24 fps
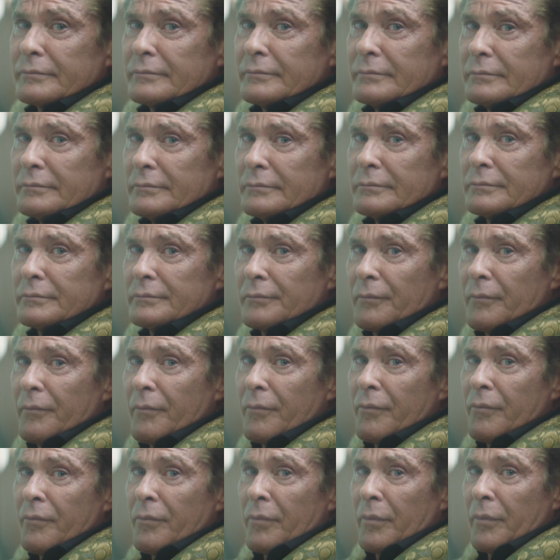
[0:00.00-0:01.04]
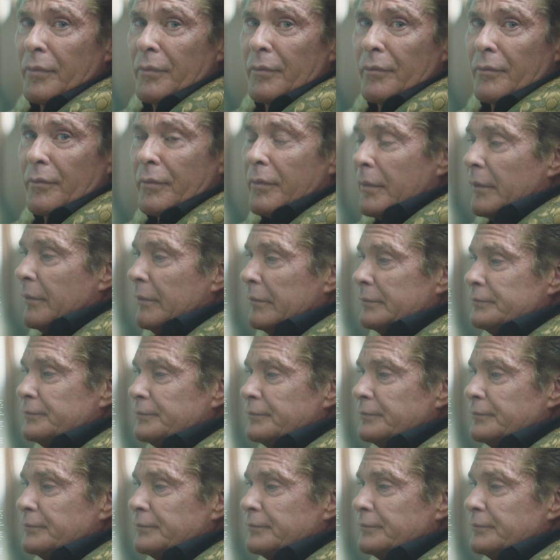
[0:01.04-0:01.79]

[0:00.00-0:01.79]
Nobody speaks.